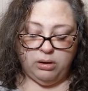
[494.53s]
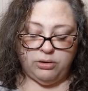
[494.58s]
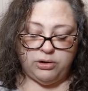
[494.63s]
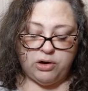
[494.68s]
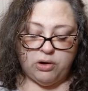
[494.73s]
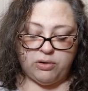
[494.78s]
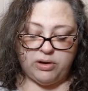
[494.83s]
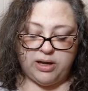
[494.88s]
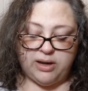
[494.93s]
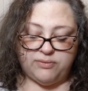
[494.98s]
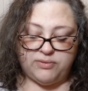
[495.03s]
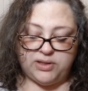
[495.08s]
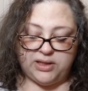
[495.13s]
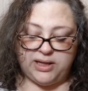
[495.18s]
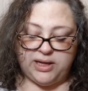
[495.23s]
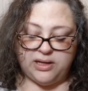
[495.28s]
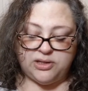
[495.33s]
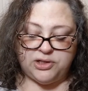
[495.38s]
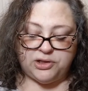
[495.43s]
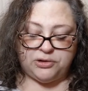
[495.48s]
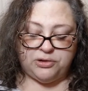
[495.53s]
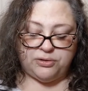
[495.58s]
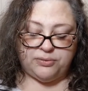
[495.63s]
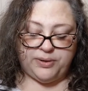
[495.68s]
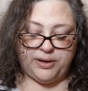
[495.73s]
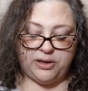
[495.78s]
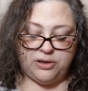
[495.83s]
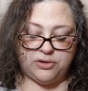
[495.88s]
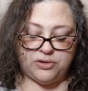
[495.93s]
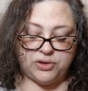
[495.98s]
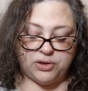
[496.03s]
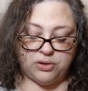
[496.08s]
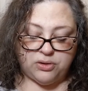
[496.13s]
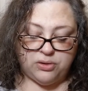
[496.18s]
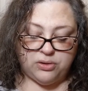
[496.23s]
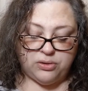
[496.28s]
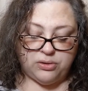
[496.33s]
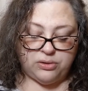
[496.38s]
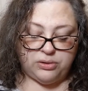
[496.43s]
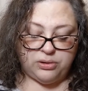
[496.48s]
Don't give to kids under three years
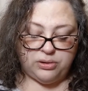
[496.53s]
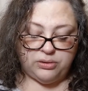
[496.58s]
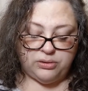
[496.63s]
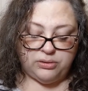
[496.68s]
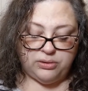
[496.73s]
old.